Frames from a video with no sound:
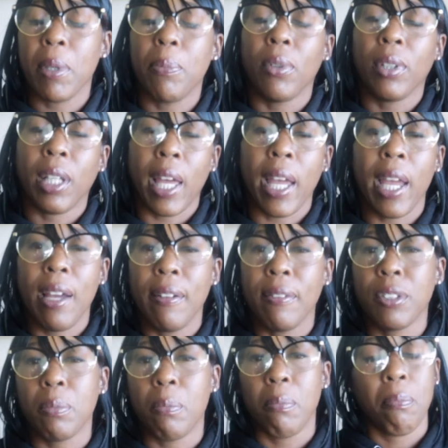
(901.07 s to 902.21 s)
people
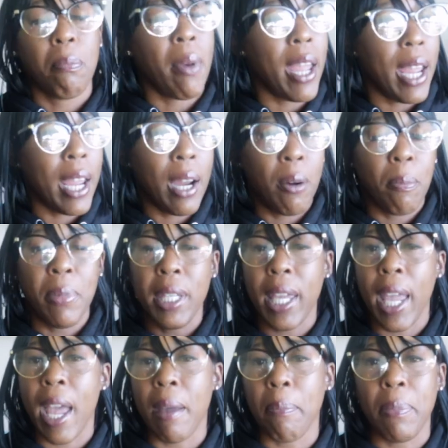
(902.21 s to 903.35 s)
laugh, smile, be
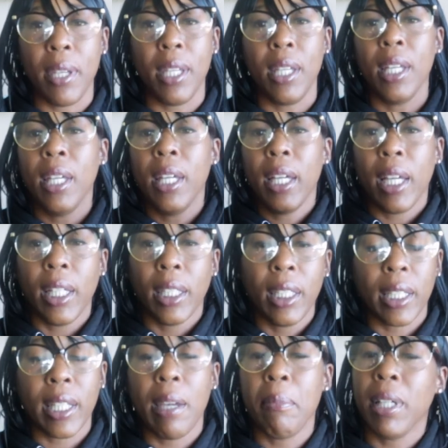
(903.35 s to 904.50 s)
happy, and
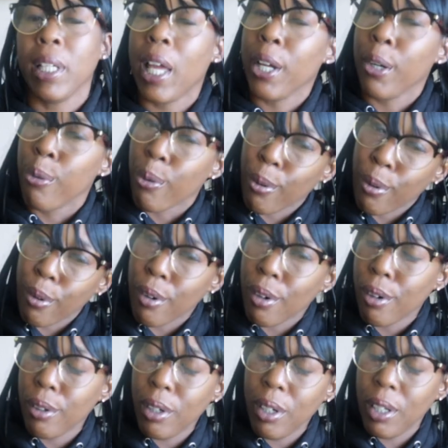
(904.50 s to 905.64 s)
look at me like,
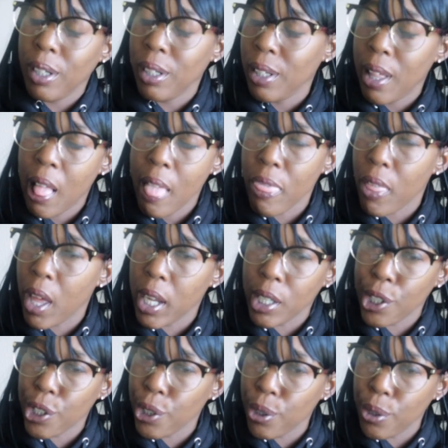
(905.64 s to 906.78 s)
girl,
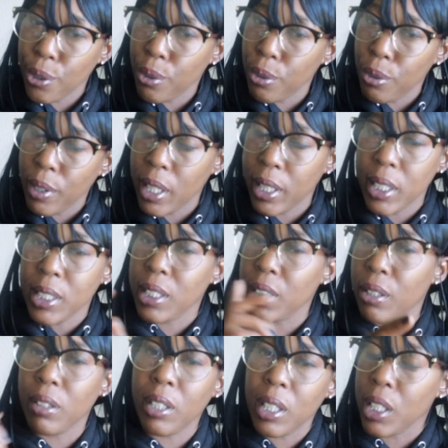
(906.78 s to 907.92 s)
thank you. And
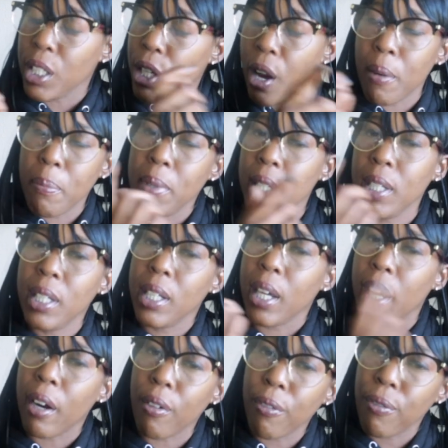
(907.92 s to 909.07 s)
until then, y'all be
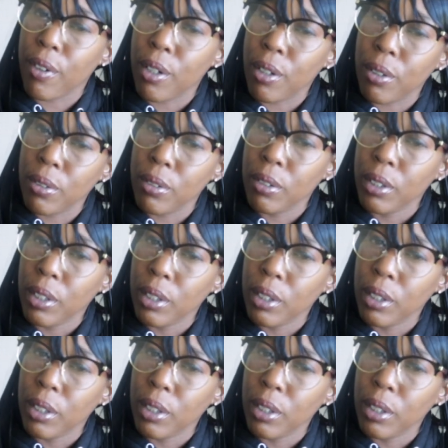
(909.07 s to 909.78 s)
careful.